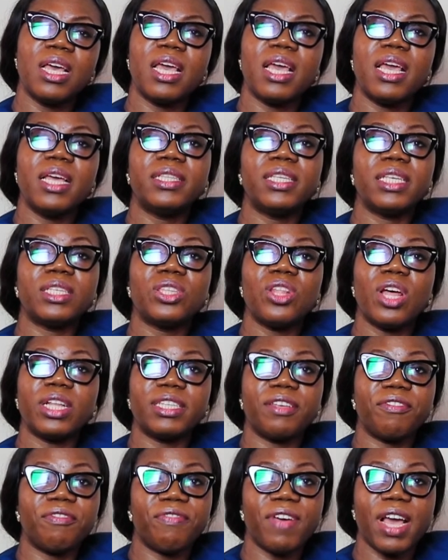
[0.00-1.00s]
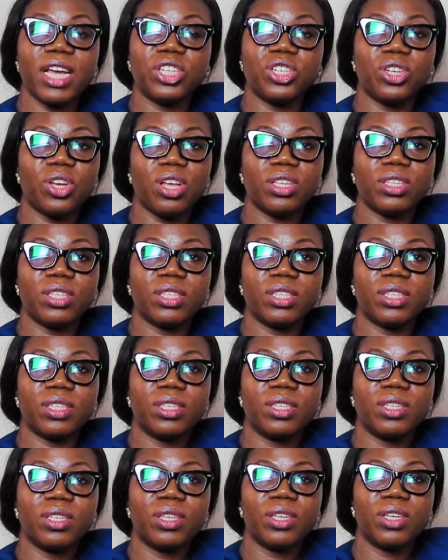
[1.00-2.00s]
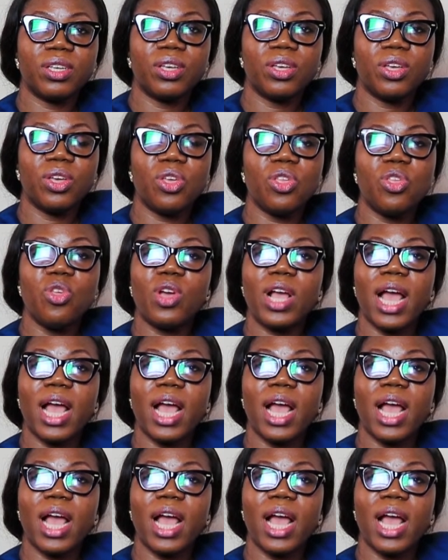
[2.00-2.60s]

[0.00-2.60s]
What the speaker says: It is not infectious. You